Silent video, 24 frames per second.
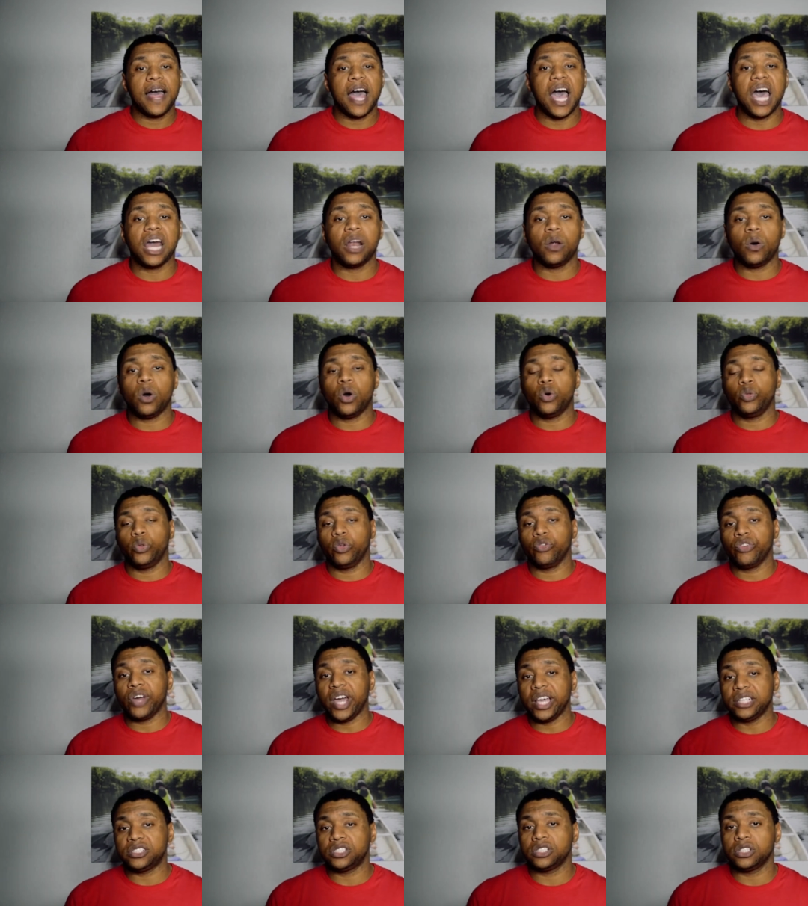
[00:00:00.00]
I don't own the
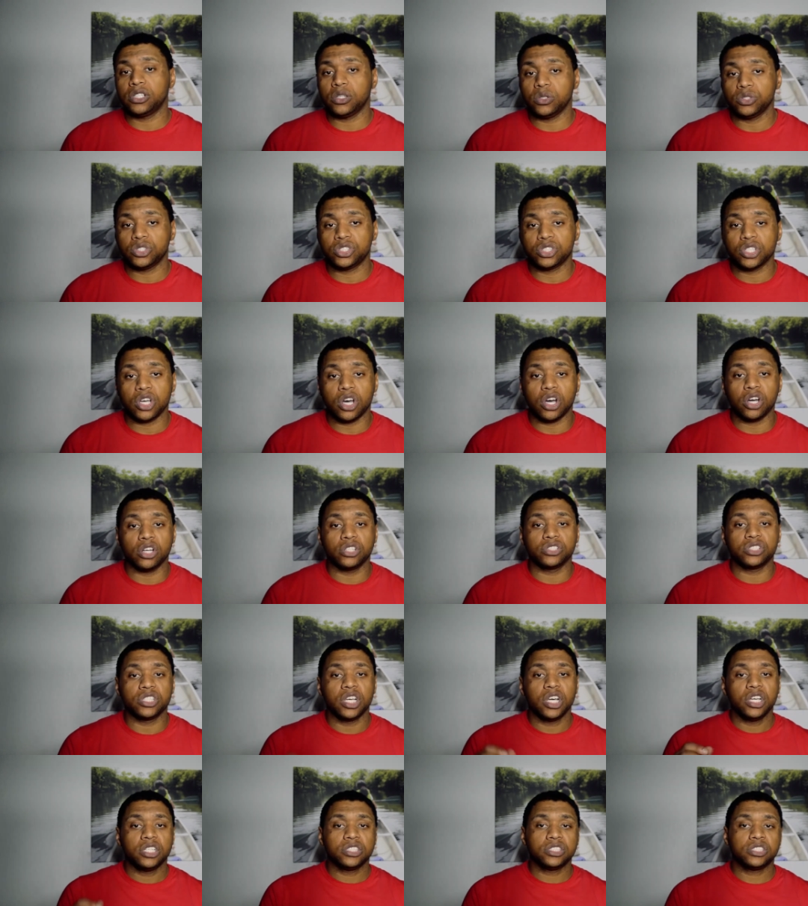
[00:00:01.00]
rights to those
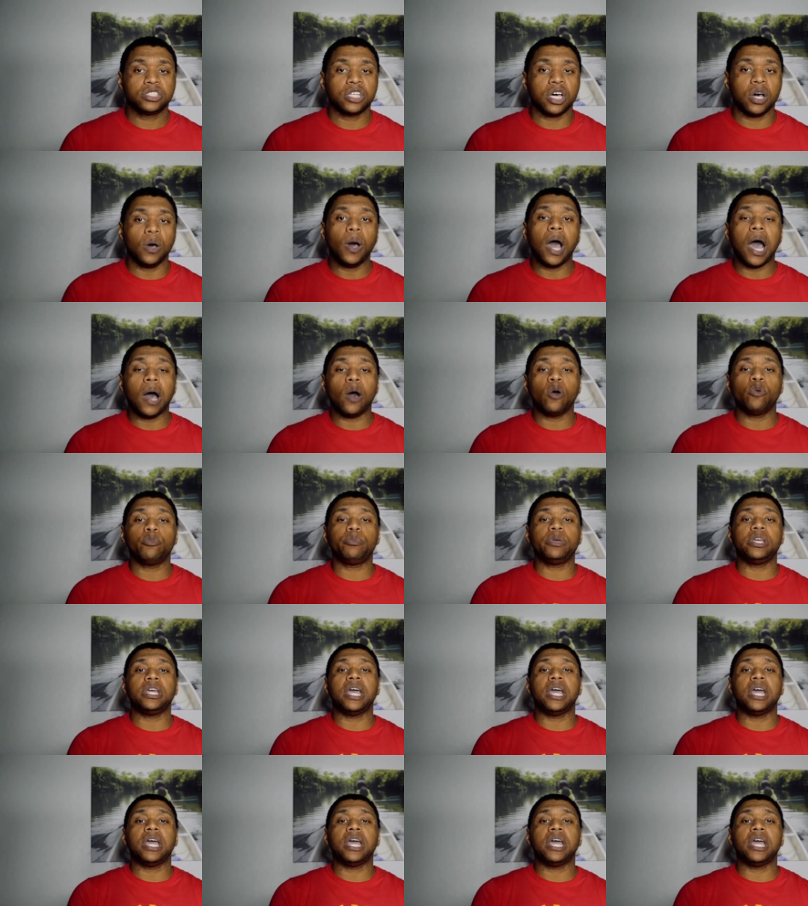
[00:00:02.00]
songs, so